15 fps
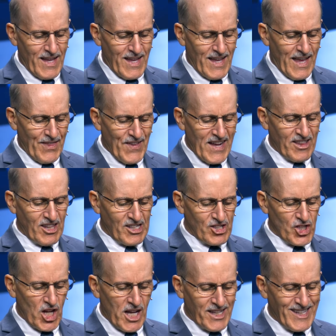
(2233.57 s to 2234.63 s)
And that's in
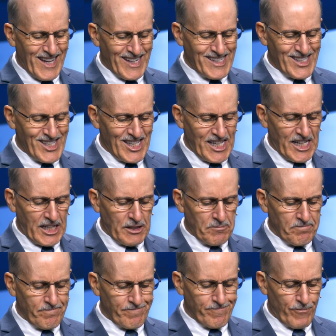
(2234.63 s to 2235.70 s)
John
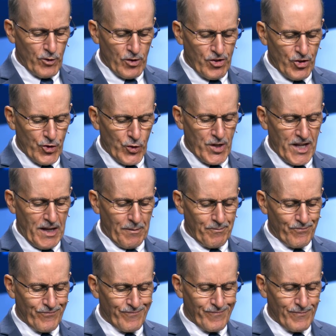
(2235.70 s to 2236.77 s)
19, verse 30.
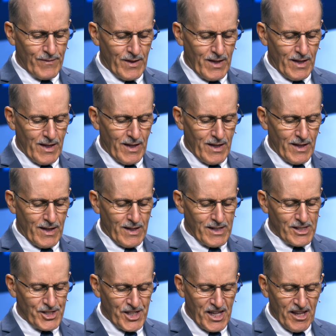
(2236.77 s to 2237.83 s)

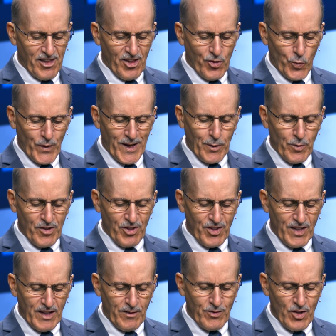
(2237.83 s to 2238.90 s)
Jesus, when he
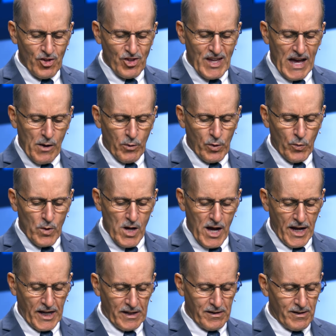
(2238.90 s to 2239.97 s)
received the sour
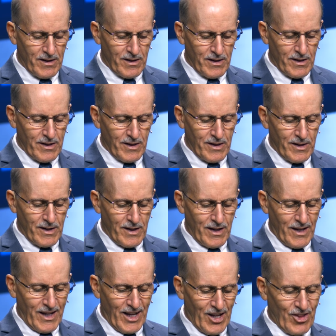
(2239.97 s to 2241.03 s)
wine,
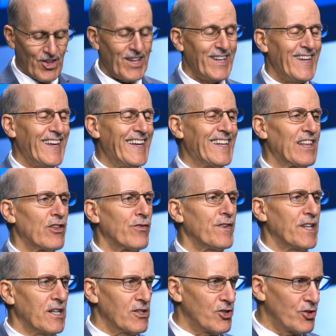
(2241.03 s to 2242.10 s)
he said, It is
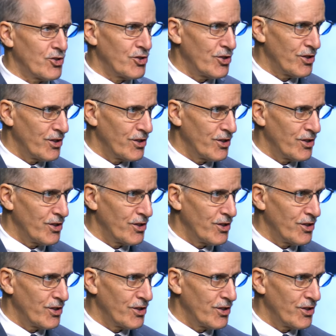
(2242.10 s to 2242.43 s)
finished.